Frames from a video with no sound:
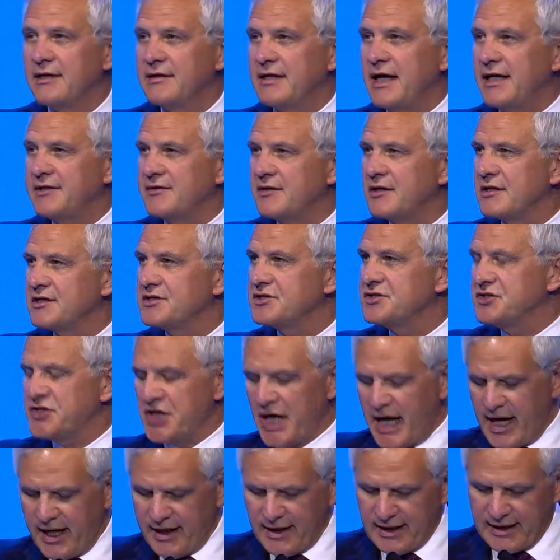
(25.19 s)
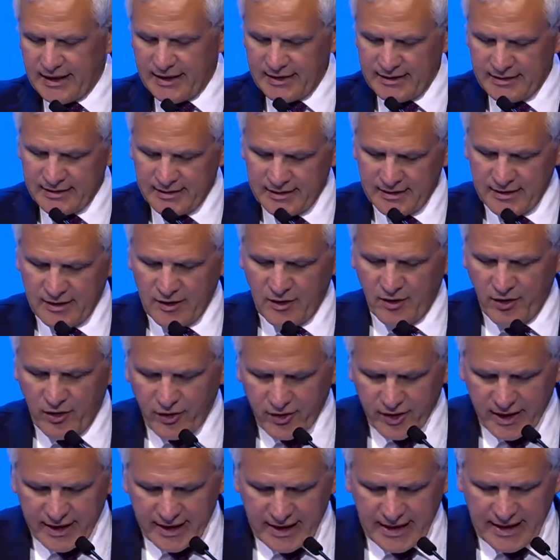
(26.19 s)
that China
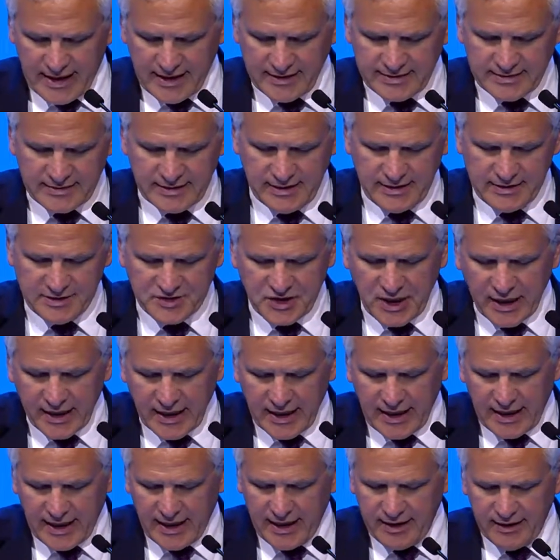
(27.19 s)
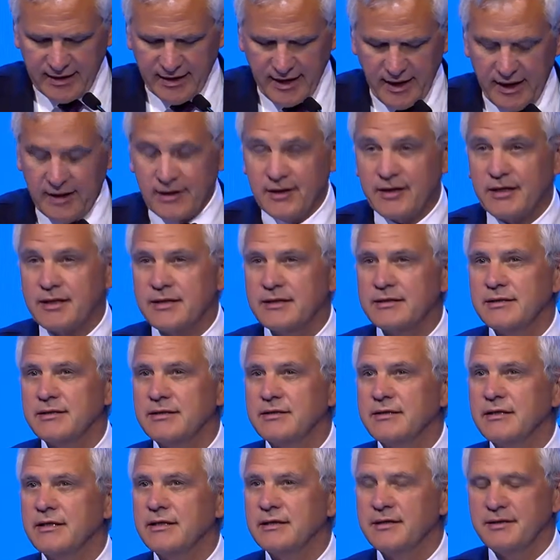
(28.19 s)
organized in Shanghai earlier
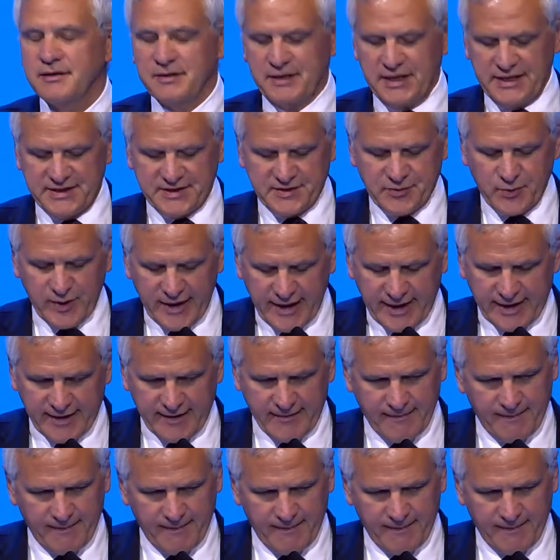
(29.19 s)
this week.